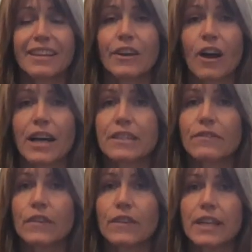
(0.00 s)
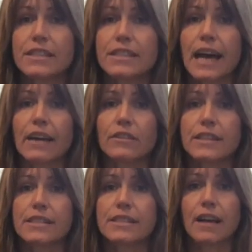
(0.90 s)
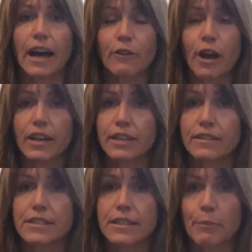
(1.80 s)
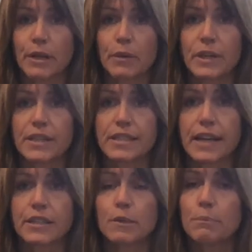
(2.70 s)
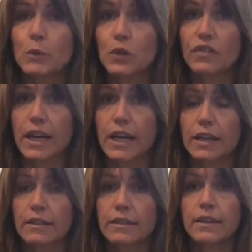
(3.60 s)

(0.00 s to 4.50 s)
The cost of living in Seattle had skyrocketed the summer that we decided to move there.